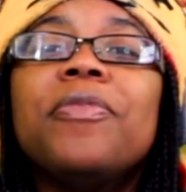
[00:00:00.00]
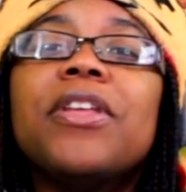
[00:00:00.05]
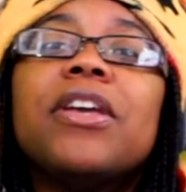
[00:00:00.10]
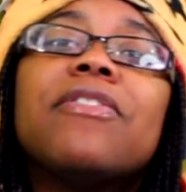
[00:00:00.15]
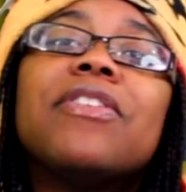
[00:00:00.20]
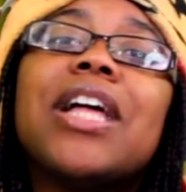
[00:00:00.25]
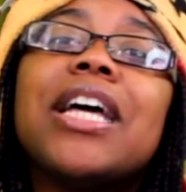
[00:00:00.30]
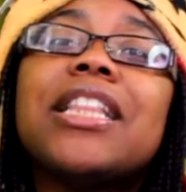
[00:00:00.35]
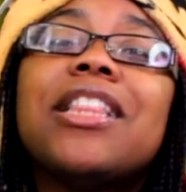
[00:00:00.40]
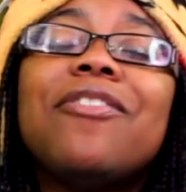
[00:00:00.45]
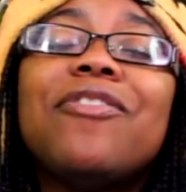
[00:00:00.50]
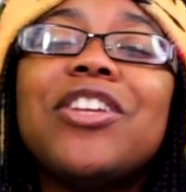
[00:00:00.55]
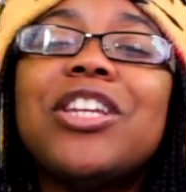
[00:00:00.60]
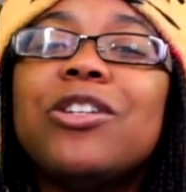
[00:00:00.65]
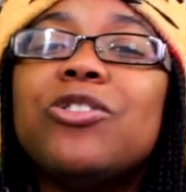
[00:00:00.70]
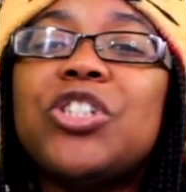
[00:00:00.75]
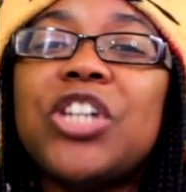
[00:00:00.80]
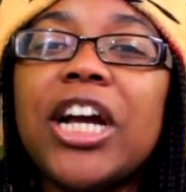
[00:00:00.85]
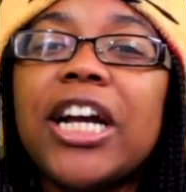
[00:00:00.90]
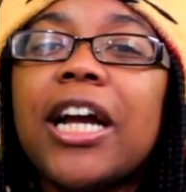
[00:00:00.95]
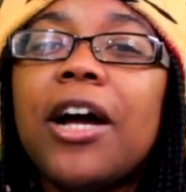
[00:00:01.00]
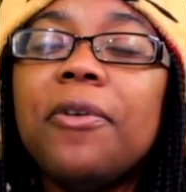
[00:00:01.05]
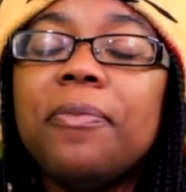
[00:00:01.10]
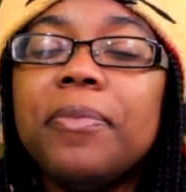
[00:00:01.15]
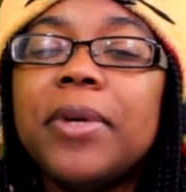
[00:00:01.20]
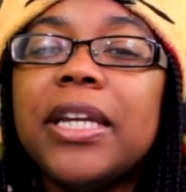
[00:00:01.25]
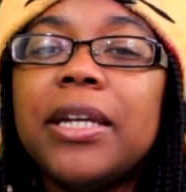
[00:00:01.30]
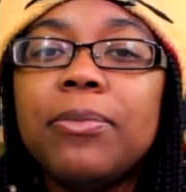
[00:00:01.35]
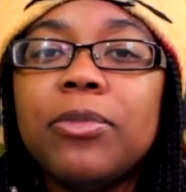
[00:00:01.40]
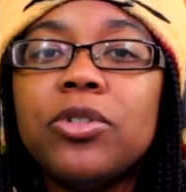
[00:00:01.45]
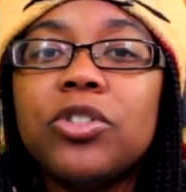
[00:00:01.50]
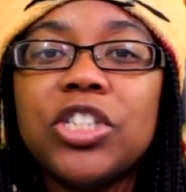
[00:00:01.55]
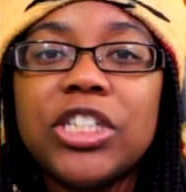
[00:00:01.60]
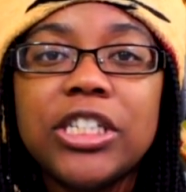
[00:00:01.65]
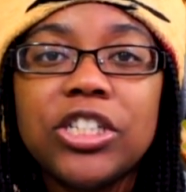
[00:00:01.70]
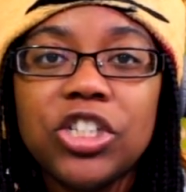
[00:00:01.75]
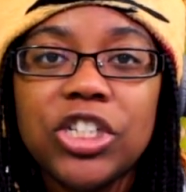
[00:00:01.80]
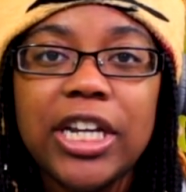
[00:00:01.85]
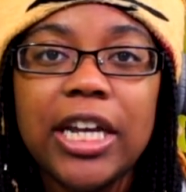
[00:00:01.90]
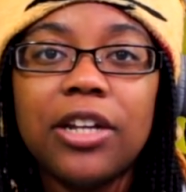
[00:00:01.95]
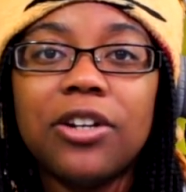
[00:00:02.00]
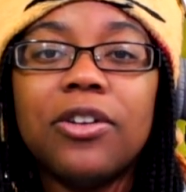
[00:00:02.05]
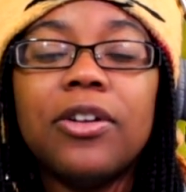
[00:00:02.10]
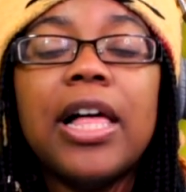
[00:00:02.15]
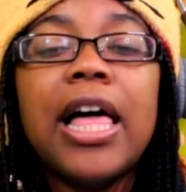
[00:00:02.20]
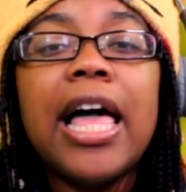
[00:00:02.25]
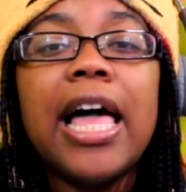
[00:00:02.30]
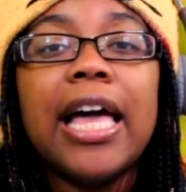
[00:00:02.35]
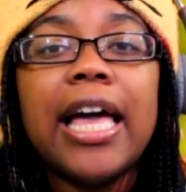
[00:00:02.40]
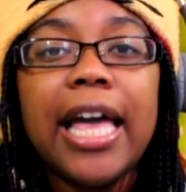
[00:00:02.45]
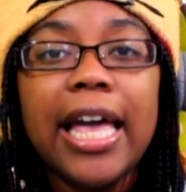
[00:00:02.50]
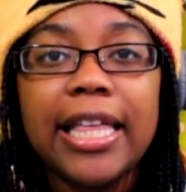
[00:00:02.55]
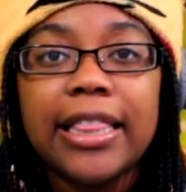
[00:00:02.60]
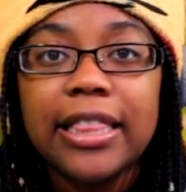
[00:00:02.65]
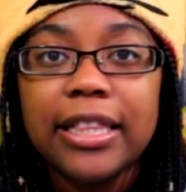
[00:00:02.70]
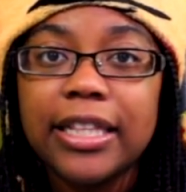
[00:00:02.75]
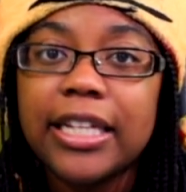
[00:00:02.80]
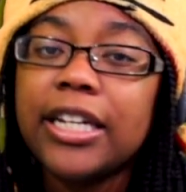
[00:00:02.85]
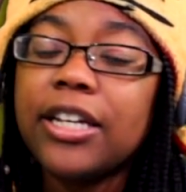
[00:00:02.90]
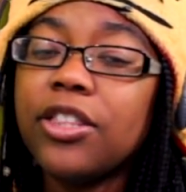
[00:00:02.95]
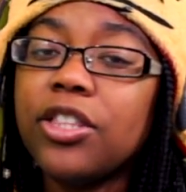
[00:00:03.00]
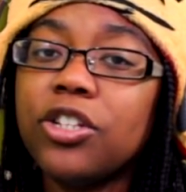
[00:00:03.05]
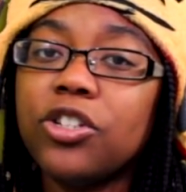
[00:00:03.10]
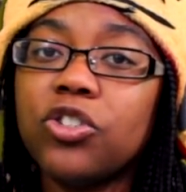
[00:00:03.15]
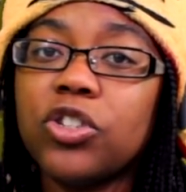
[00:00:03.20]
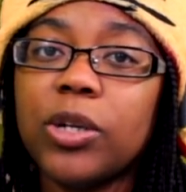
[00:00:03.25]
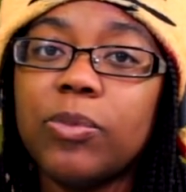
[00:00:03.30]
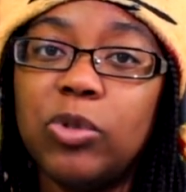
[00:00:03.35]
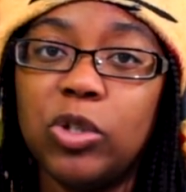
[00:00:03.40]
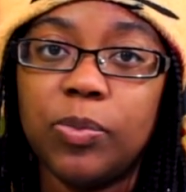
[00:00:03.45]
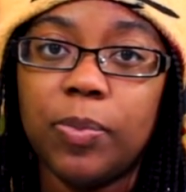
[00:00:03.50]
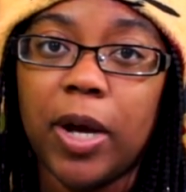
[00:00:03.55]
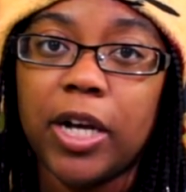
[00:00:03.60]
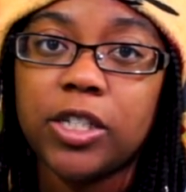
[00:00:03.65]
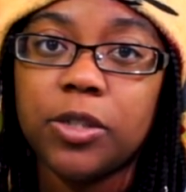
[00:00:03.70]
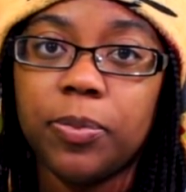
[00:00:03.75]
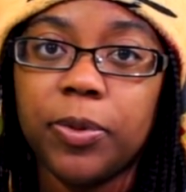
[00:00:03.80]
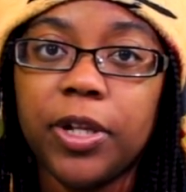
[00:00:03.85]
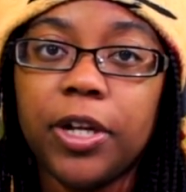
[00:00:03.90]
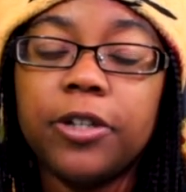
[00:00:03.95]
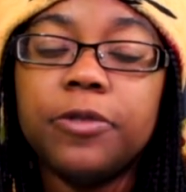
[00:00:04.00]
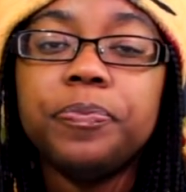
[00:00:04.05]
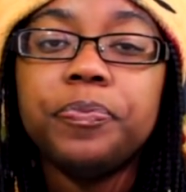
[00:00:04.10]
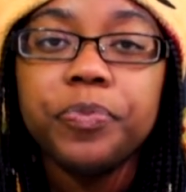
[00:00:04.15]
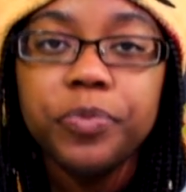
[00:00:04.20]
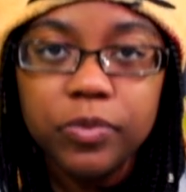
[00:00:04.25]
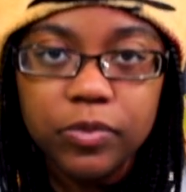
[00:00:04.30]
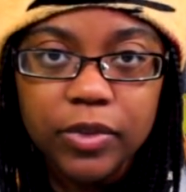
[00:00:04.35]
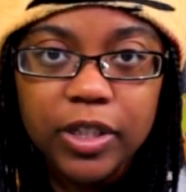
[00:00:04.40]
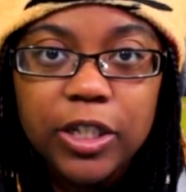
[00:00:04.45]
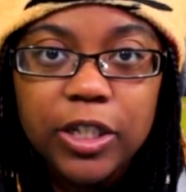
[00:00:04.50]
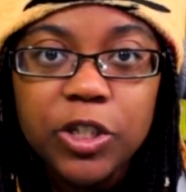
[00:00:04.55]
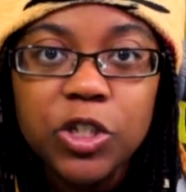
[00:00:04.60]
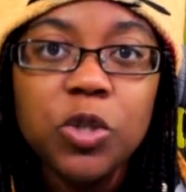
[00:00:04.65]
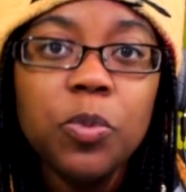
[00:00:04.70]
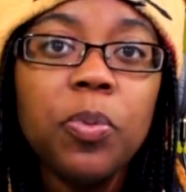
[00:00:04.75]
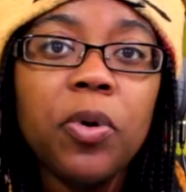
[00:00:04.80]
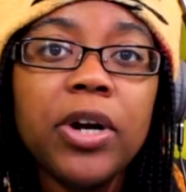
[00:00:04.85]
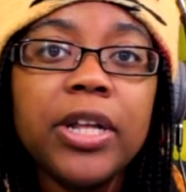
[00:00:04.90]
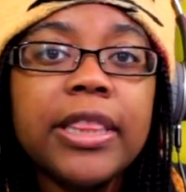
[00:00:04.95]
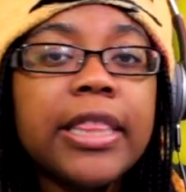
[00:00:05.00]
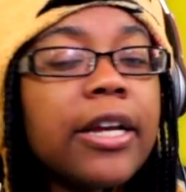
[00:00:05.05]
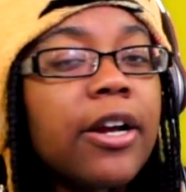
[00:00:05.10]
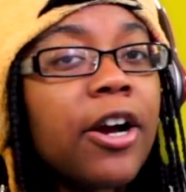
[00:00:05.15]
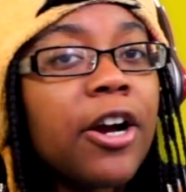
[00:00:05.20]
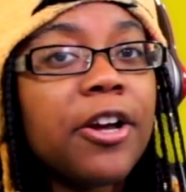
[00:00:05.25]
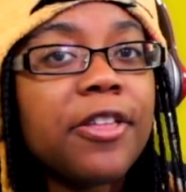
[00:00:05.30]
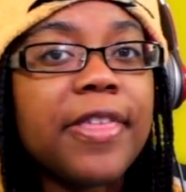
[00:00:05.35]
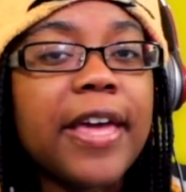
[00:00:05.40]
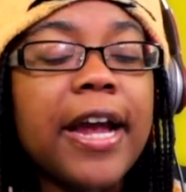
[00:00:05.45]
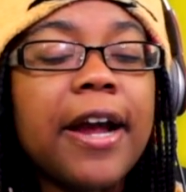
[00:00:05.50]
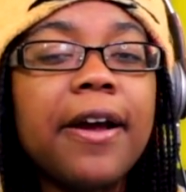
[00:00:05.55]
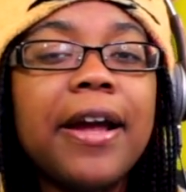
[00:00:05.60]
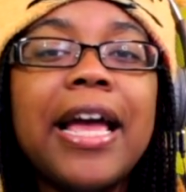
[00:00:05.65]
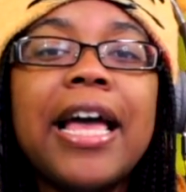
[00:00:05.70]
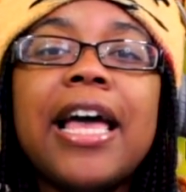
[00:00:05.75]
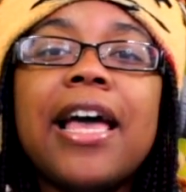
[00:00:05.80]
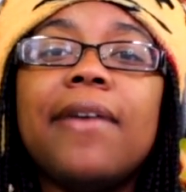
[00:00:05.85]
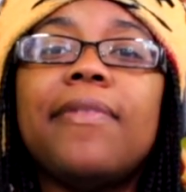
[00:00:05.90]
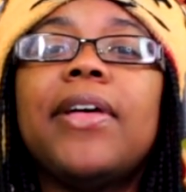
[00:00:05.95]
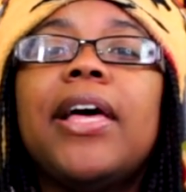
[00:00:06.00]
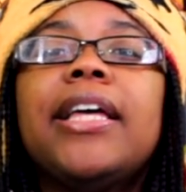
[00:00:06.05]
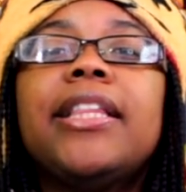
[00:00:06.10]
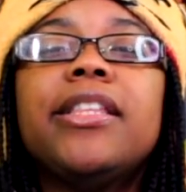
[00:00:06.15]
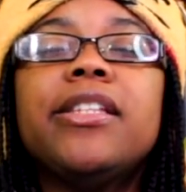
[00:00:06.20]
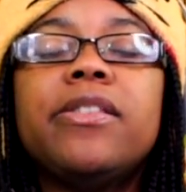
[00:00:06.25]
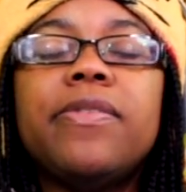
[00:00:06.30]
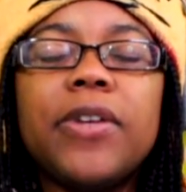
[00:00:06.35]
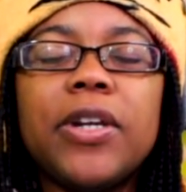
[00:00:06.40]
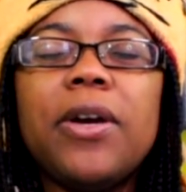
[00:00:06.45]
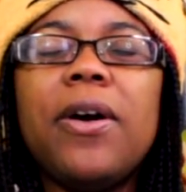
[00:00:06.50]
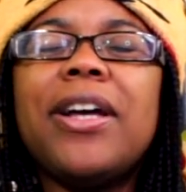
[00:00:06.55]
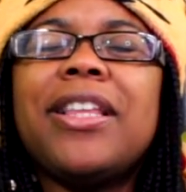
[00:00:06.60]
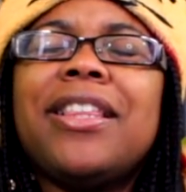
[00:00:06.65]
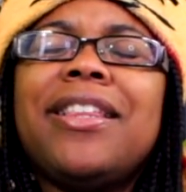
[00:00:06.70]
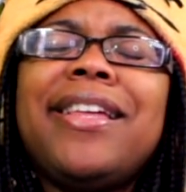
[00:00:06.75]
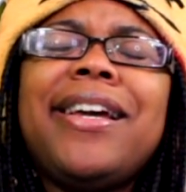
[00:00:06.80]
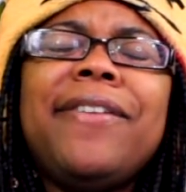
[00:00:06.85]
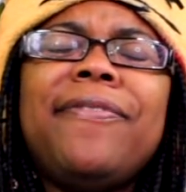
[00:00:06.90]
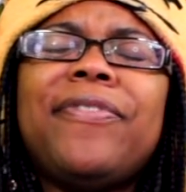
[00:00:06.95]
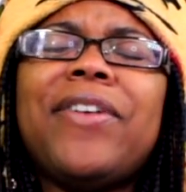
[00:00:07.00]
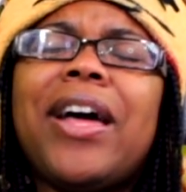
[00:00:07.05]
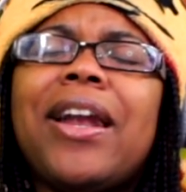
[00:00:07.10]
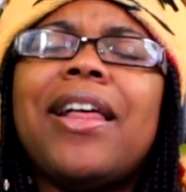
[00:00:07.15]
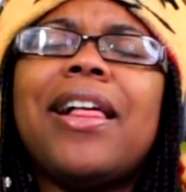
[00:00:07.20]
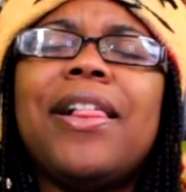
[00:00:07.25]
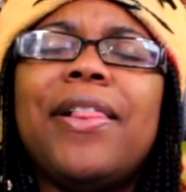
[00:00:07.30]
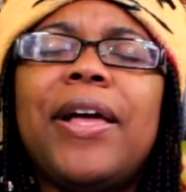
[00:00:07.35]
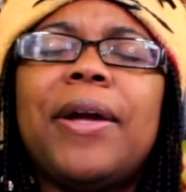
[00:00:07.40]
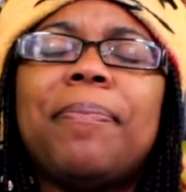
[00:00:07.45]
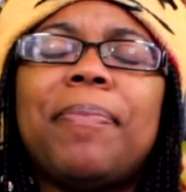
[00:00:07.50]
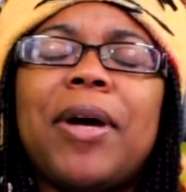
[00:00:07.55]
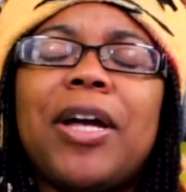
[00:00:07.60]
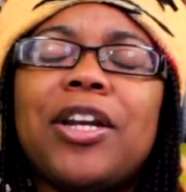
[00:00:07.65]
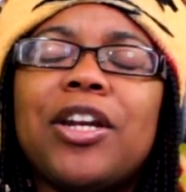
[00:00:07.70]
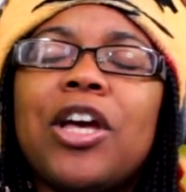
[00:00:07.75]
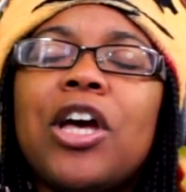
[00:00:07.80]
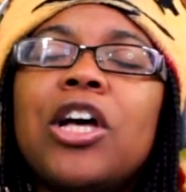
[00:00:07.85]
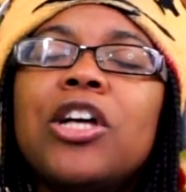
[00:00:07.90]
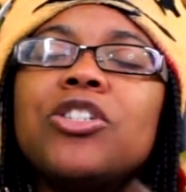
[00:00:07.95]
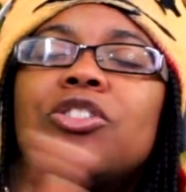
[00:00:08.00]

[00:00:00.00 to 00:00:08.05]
If you like the video, check out MiniMoochi's channel at the link in the description box below support the, her there. If you like this video, hit the like and that like button.